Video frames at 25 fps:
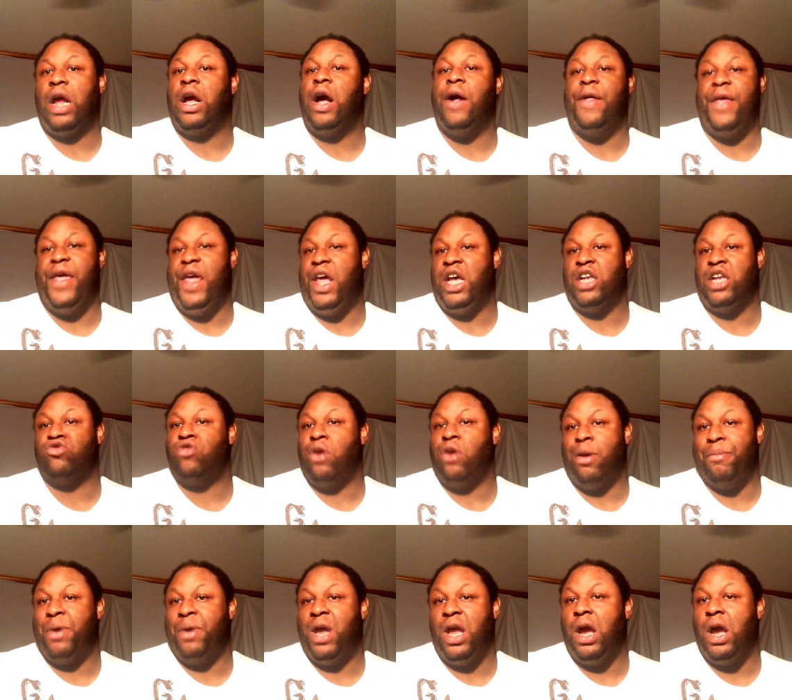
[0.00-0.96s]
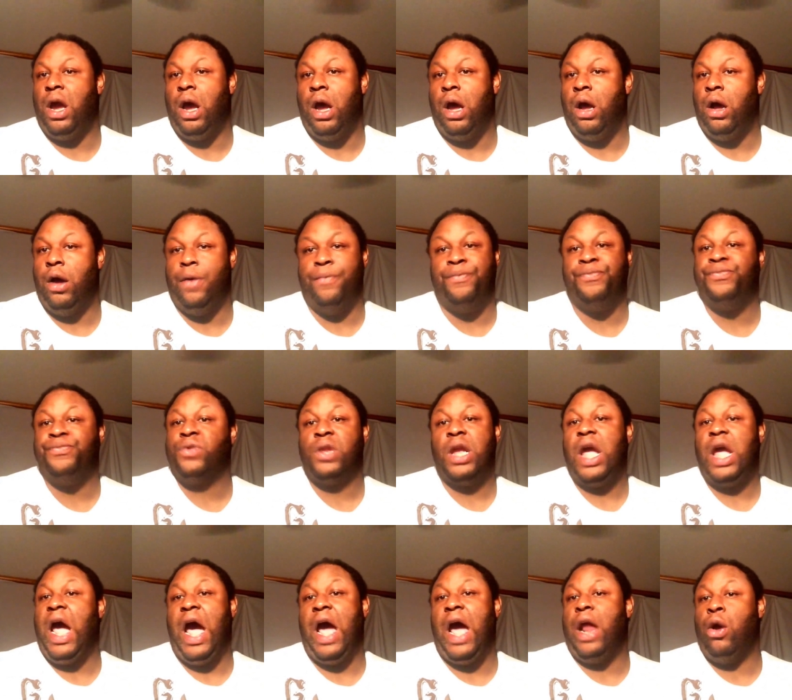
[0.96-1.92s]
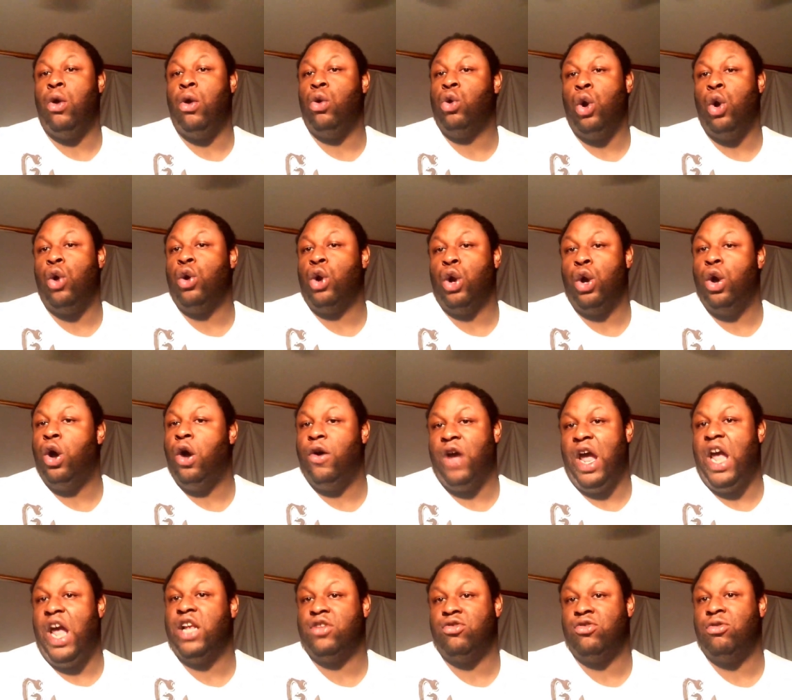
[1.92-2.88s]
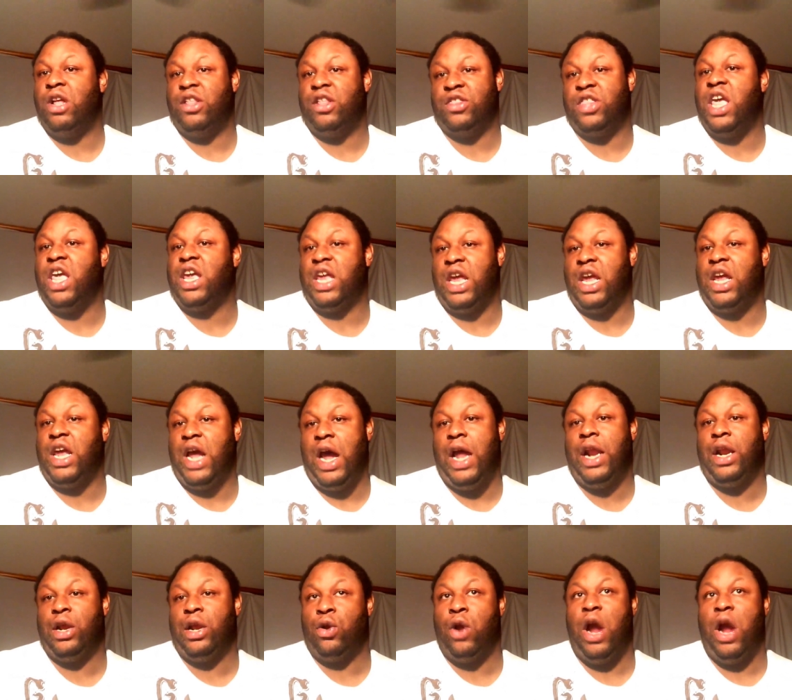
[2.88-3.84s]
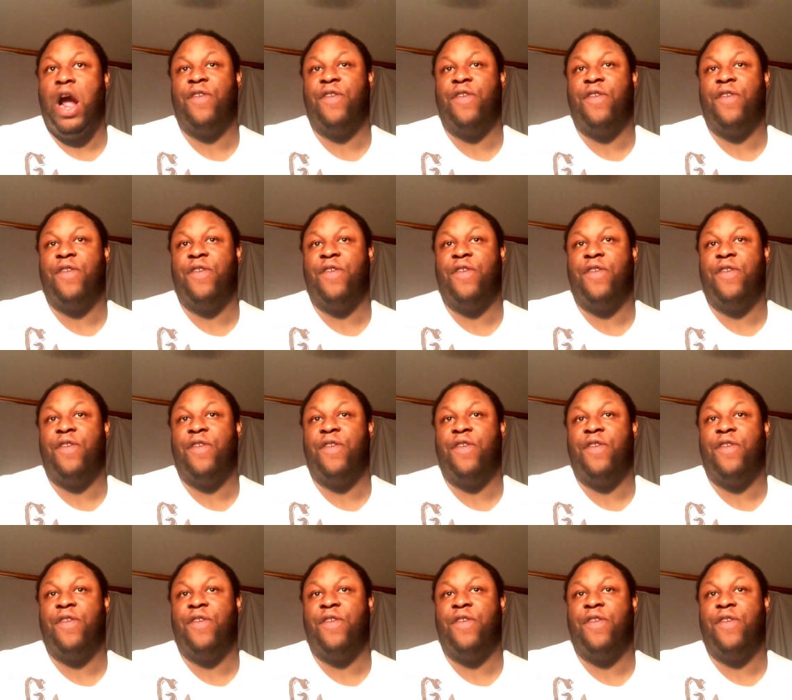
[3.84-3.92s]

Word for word: Her ass will be um, I don't go to her ass with a thinking kind of girl.